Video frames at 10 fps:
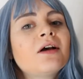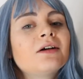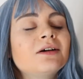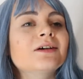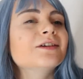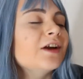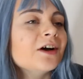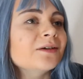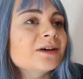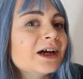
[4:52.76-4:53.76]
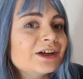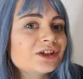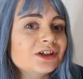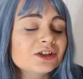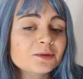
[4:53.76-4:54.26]
oh no, it
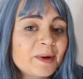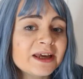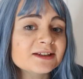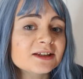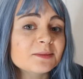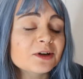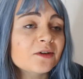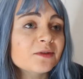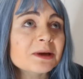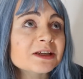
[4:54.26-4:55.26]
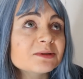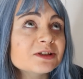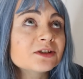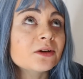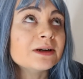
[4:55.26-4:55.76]
actually just pisses me off and makes me
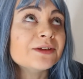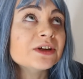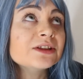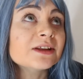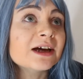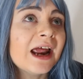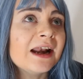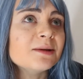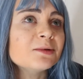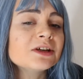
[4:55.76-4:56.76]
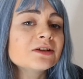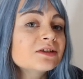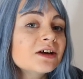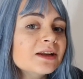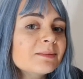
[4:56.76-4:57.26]
so livid that anybody could
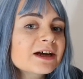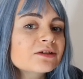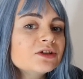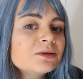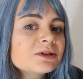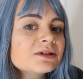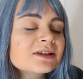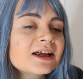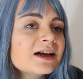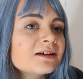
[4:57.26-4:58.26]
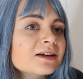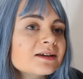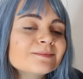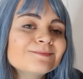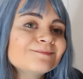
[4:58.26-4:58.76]
turn their back on you because of that. Like,
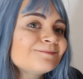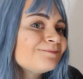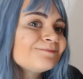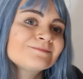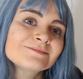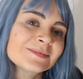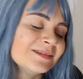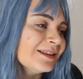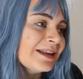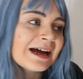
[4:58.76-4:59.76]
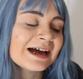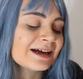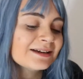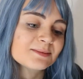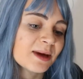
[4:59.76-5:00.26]

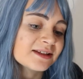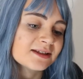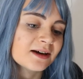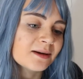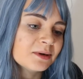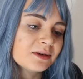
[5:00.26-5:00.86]
nah, it's messed up.